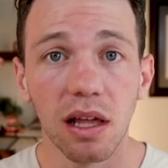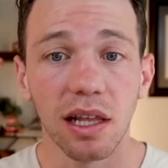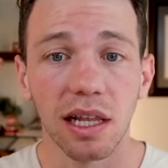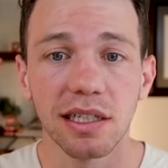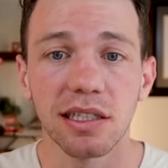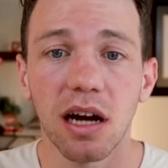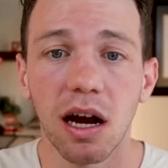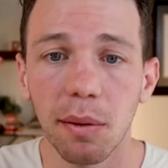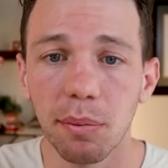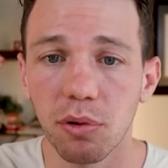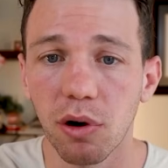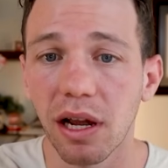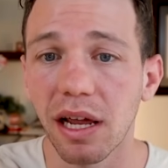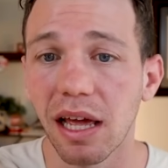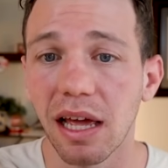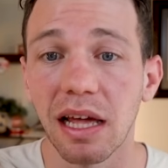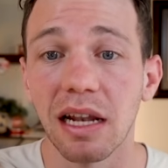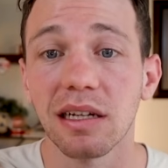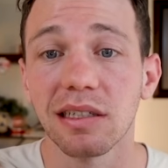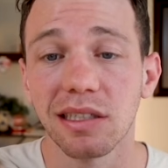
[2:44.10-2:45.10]
Let's hop right
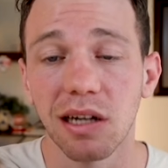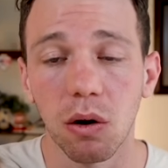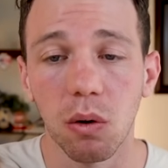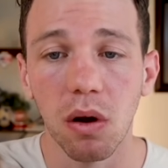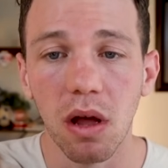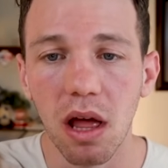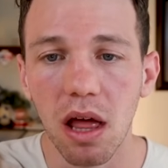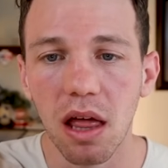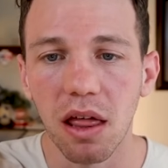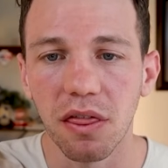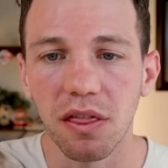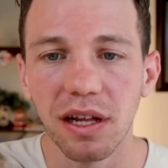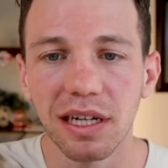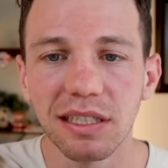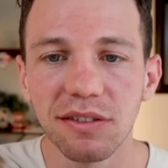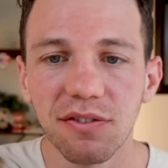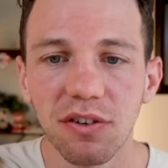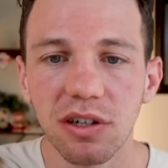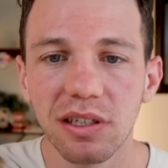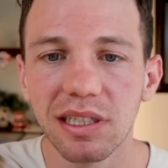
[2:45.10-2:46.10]
in. So this
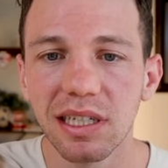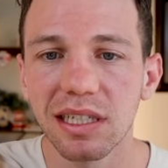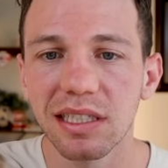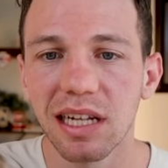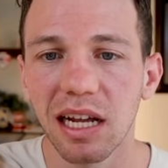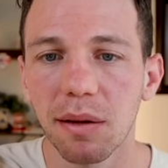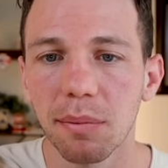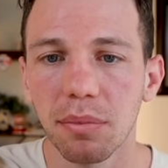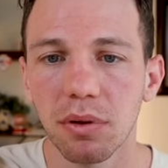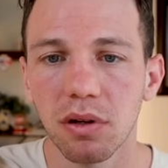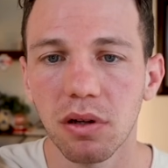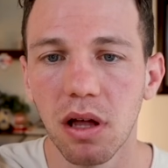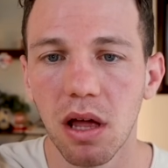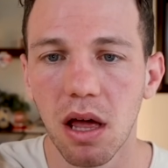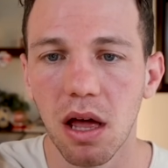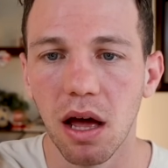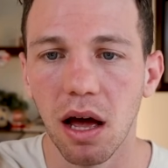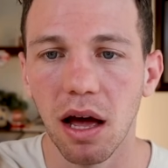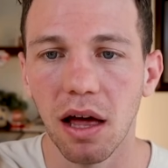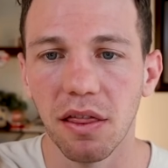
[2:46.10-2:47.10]
first example,
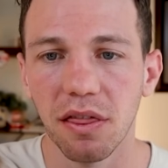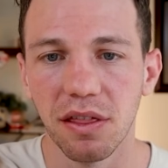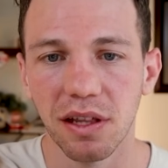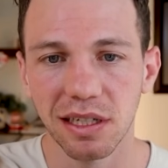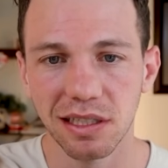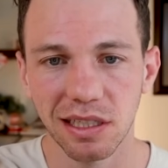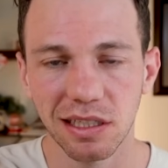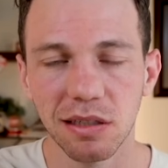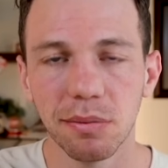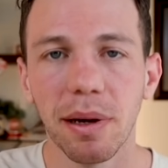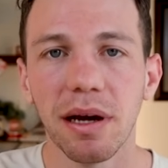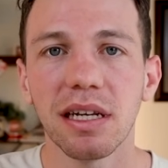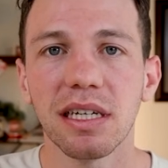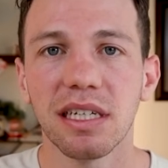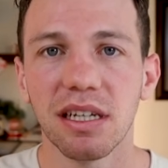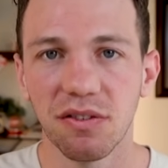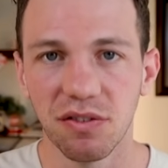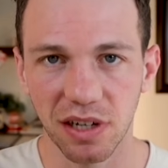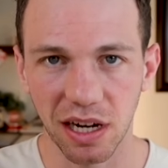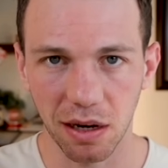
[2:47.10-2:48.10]
this is about
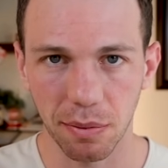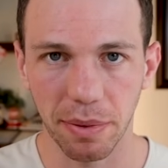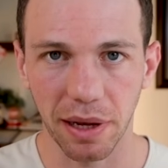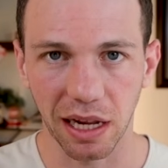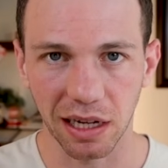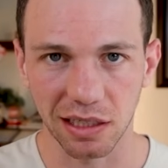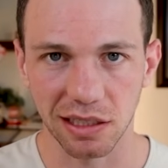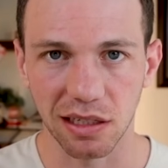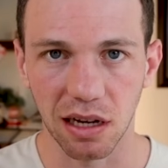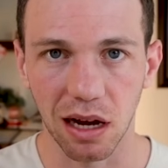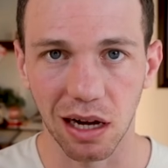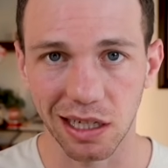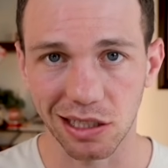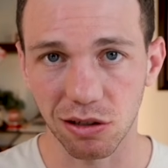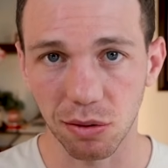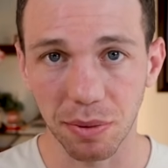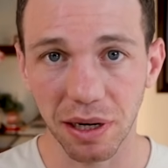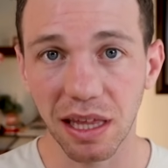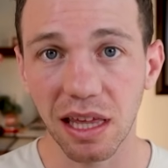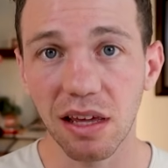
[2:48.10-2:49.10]
dividend paying stocks.
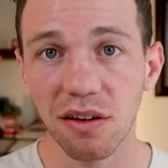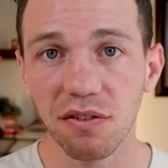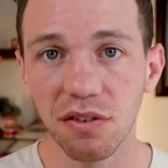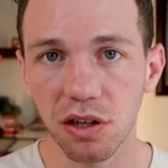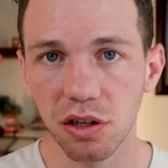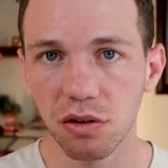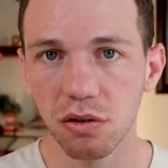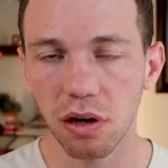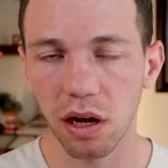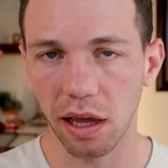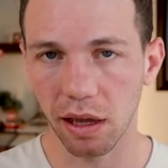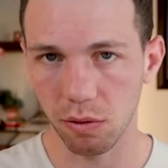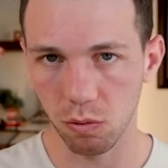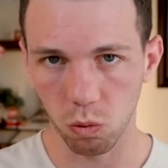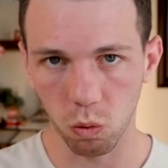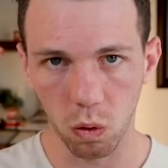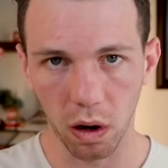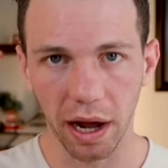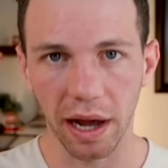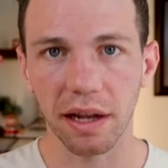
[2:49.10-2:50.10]
So I'm going to give you a
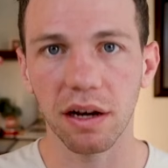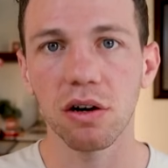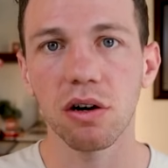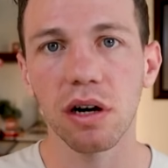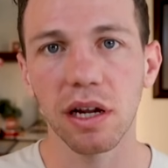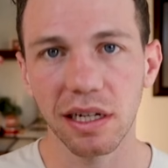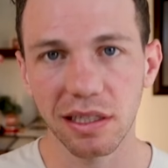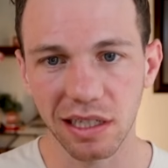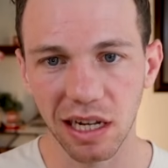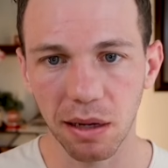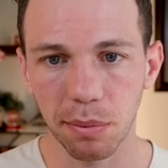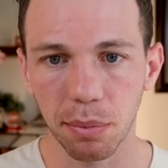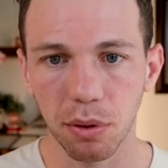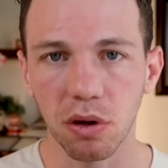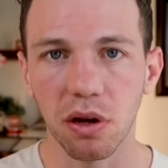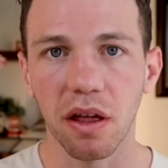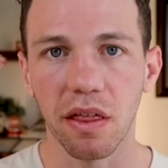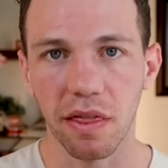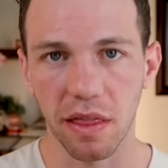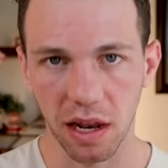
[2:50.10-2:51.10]
wider
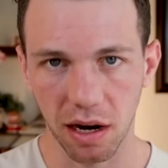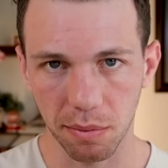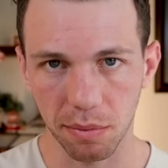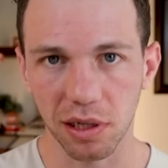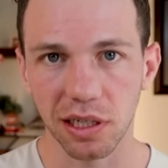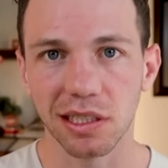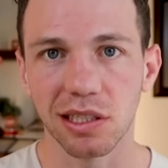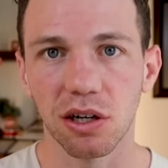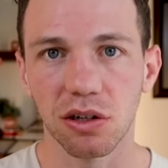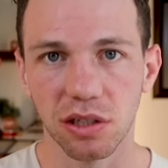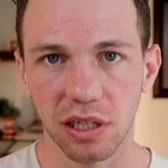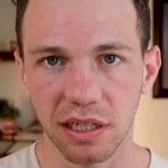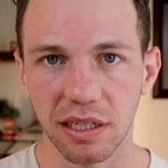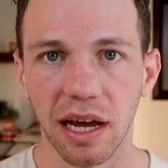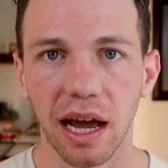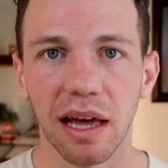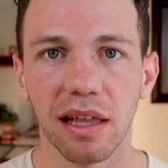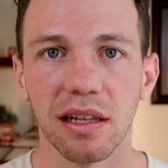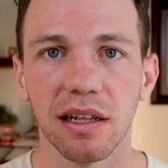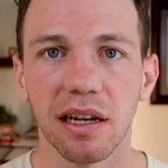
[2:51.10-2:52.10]
example and then I'm going to start to
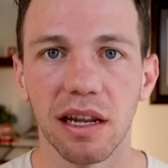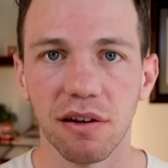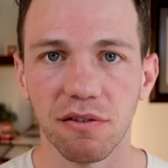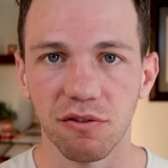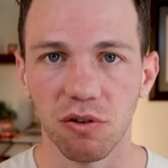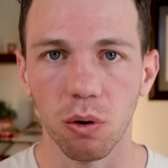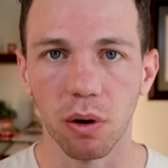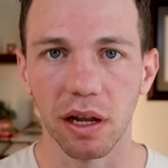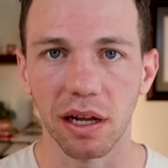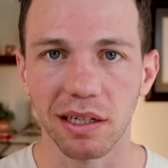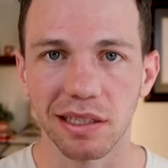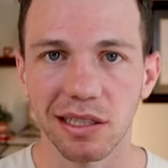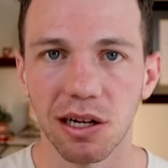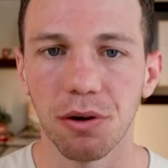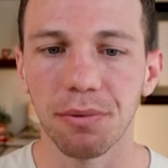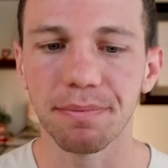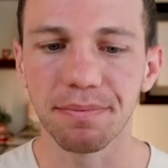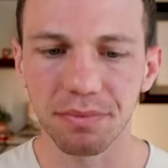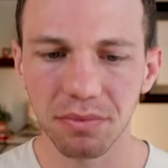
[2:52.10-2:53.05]
dial it in for you. So